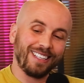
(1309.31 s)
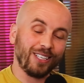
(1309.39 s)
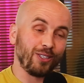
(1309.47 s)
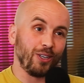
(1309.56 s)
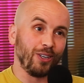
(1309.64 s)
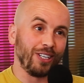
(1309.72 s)

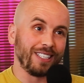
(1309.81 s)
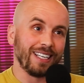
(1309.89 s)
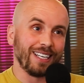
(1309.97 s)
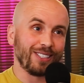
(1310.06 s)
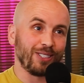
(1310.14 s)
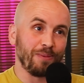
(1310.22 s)
That's honestly,
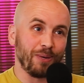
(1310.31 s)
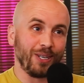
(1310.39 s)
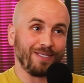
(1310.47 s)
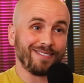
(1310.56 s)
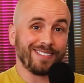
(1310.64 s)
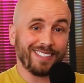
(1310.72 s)
that's done
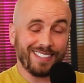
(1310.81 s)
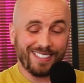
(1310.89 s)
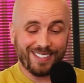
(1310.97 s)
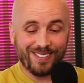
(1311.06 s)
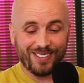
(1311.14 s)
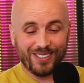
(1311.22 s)
my
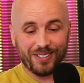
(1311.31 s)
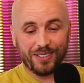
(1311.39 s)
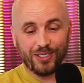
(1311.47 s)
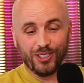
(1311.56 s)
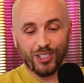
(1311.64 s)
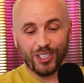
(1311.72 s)

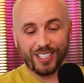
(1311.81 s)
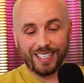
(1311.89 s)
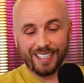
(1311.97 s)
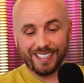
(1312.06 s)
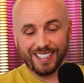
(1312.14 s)
nutting